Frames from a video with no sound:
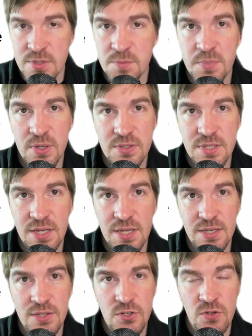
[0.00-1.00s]
is built
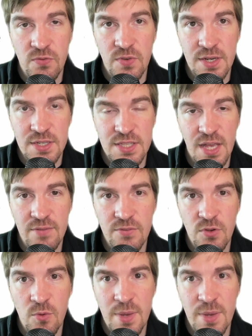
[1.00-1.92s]
into Pheonix LiveView,